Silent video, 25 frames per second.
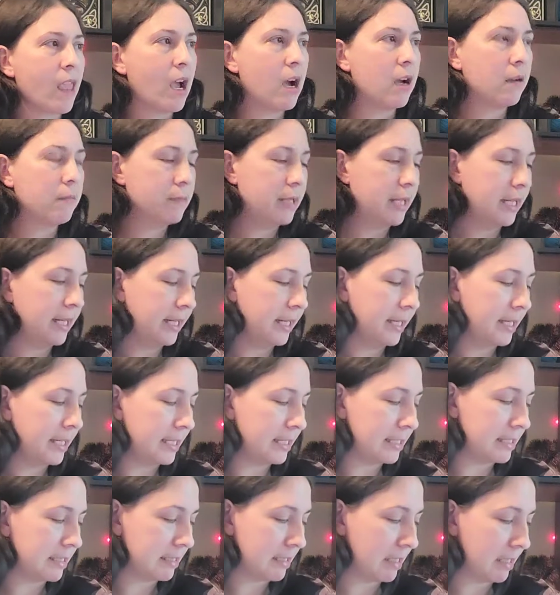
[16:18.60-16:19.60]
I'm getting
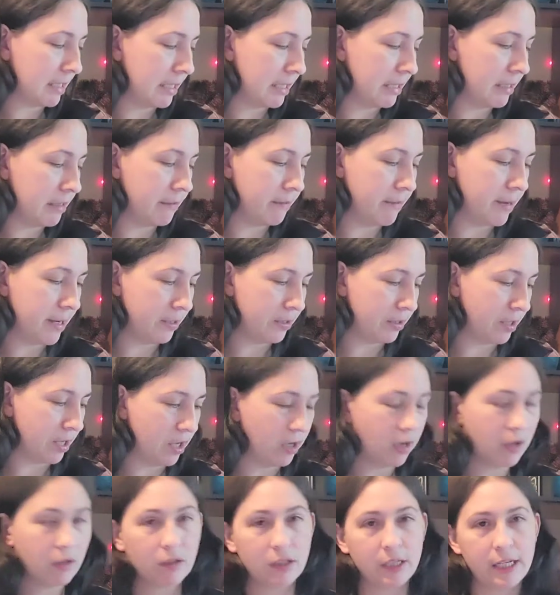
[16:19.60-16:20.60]
excited about the
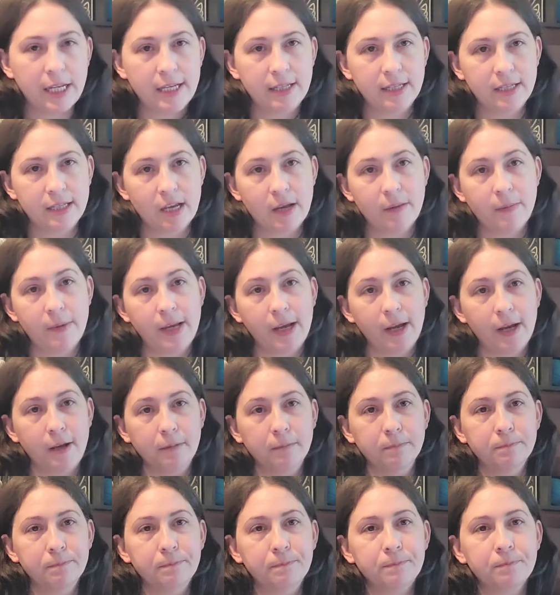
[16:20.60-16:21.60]
holidays coming
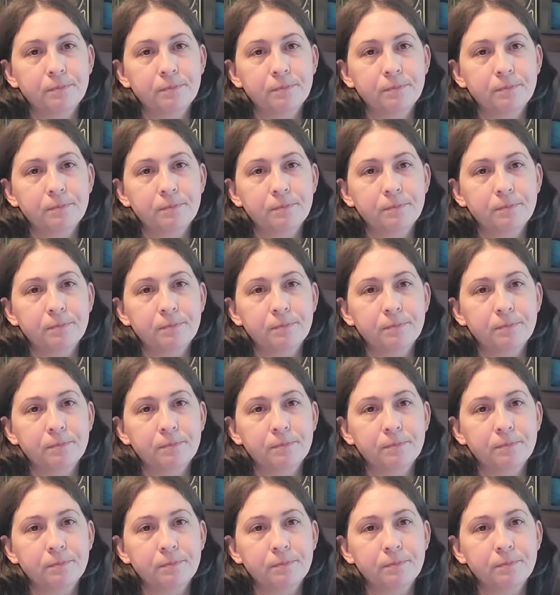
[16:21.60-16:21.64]
up,